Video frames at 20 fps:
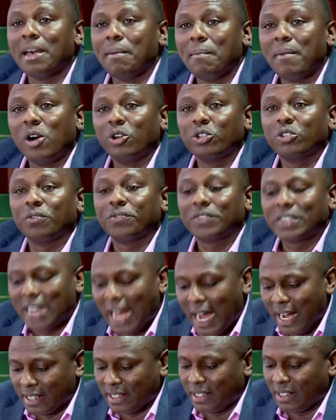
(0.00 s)
the amount of
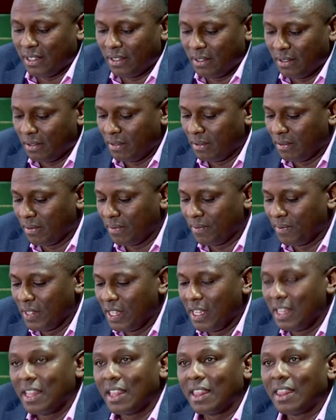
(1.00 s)
tax
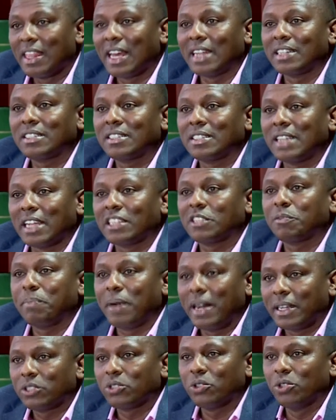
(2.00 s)
that such
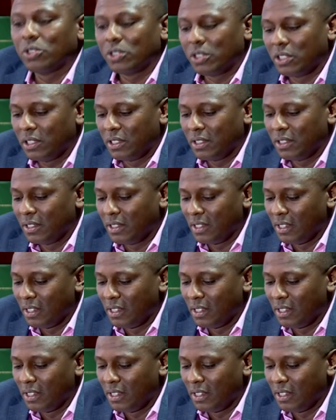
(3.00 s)
persons,